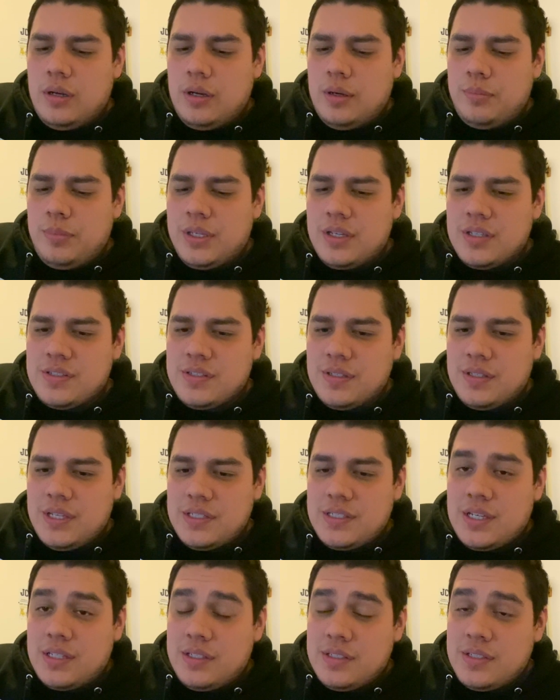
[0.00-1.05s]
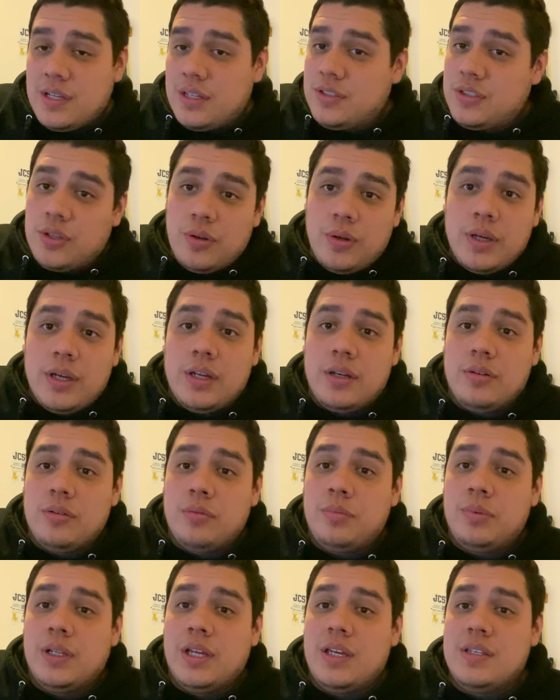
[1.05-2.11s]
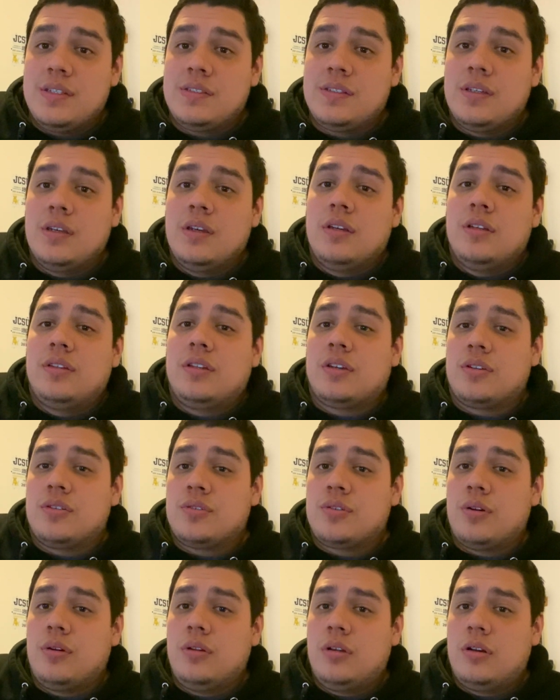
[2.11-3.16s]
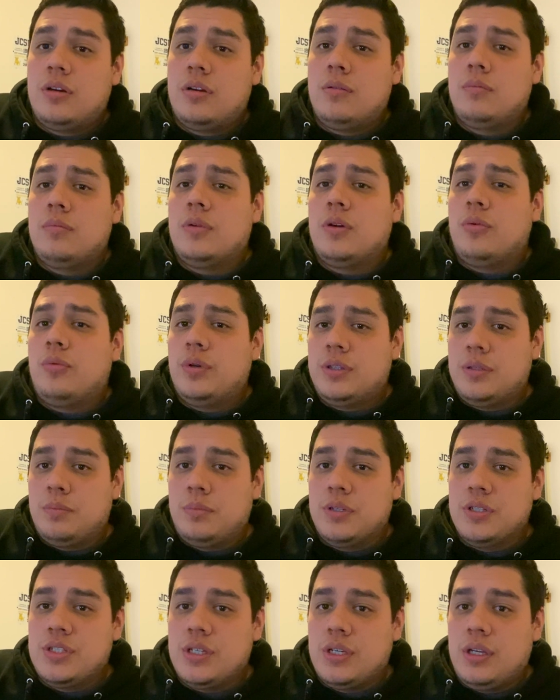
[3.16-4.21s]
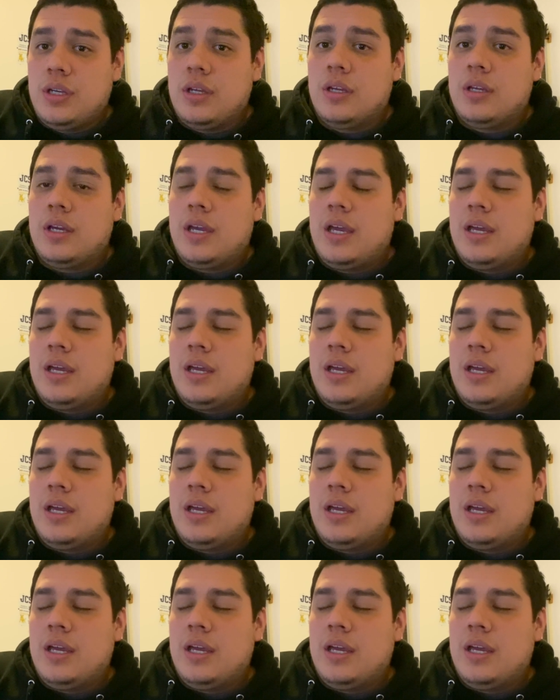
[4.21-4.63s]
because of this, I decided to go ahead and replace the control arm with the bushing,